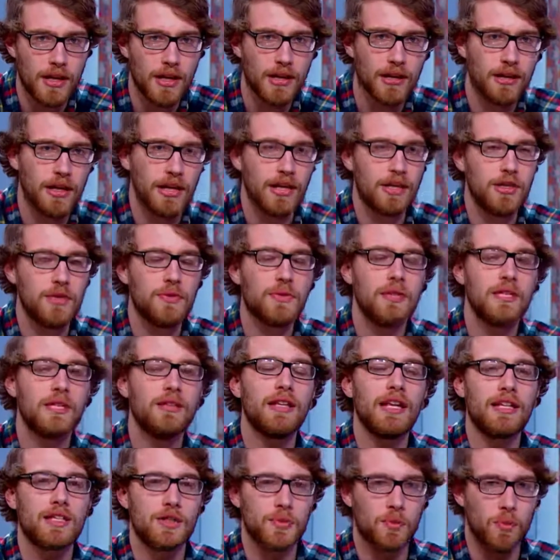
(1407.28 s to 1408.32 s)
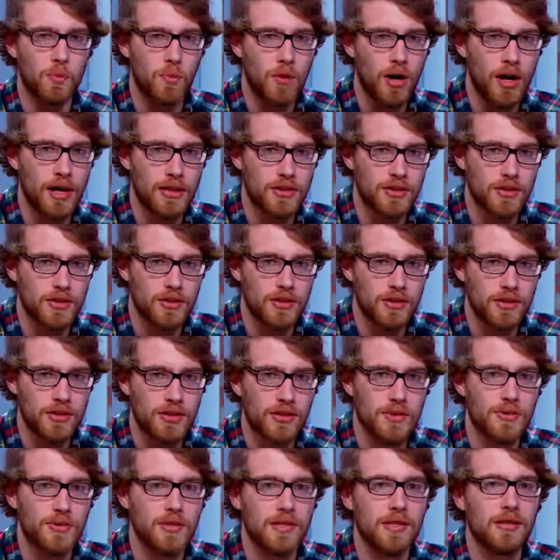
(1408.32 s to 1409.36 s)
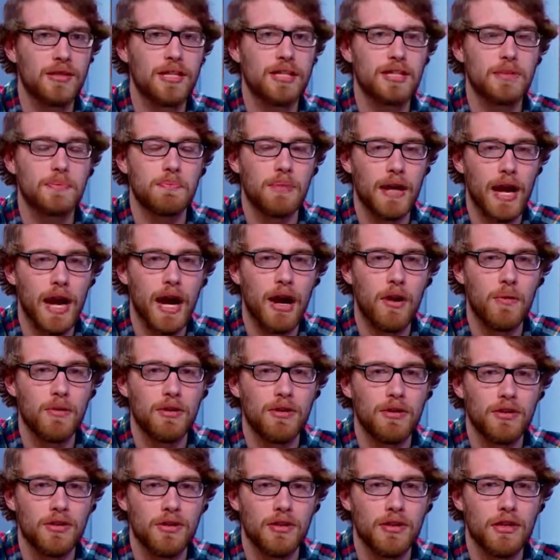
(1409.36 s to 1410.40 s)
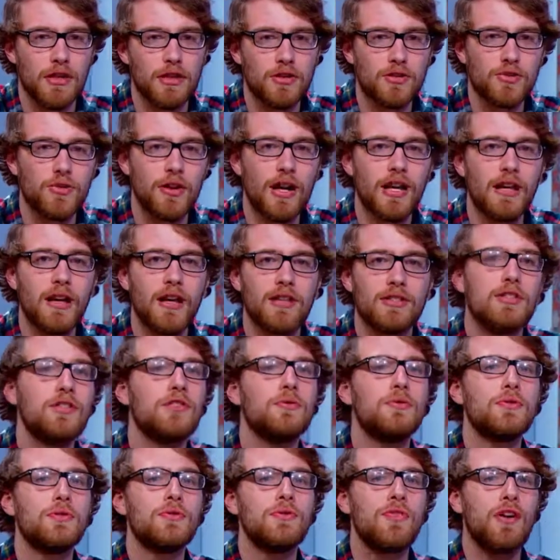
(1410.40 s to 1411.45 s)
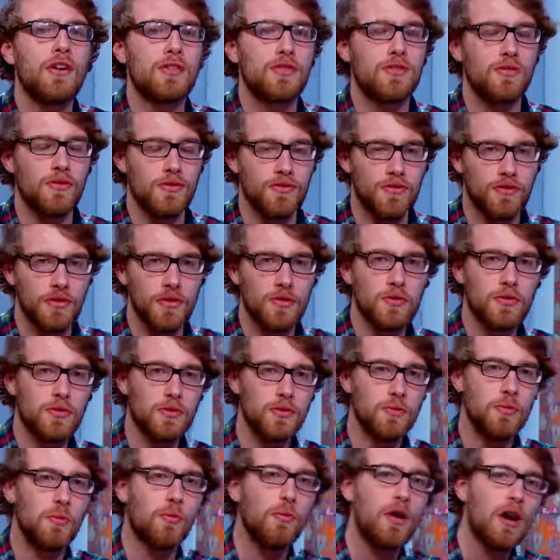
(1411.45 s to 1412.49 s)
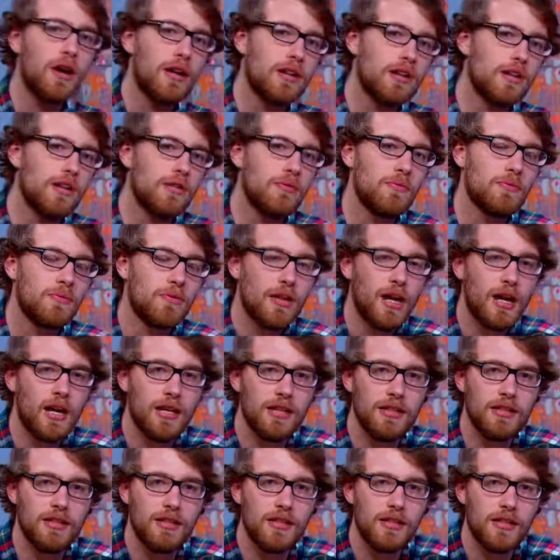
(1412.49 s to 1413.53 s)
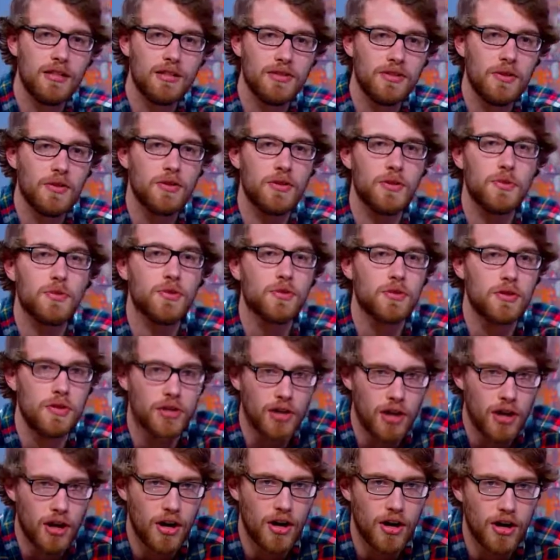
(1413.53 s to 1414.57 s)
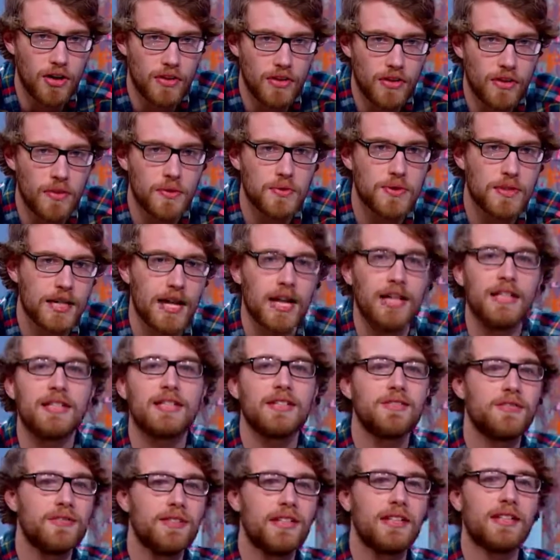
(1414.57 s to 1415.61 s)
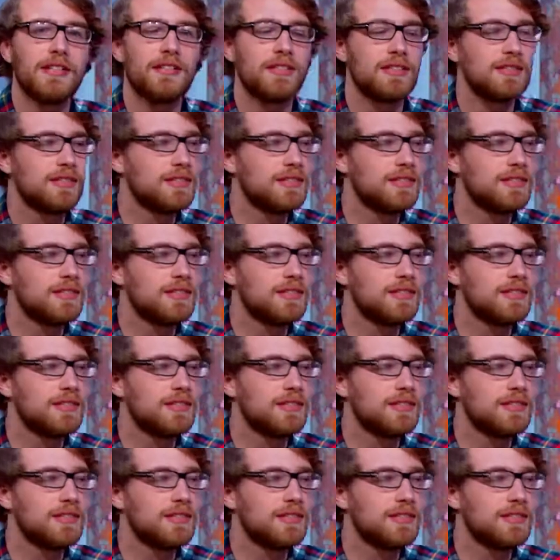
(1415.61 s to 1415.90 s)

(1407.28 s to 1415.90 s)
like using less water, using less power, try not to use fossil fuels, walk and run, don't use your car, those kinds of things.